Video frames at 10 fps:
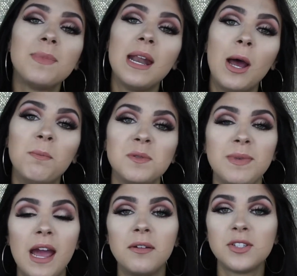That helps
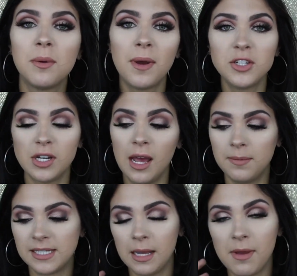me out so much. It
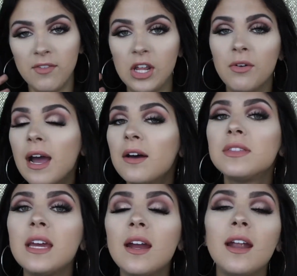helps to get my video out there.